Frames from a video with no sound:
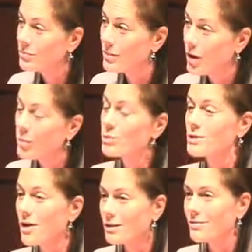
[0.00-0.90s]
almost
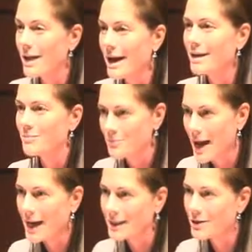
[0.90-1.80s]
all of that
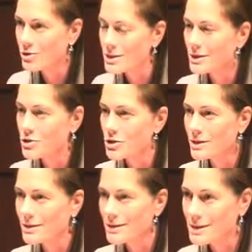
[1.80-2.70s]
bad
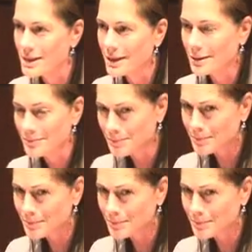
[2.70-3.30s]
legislation this year.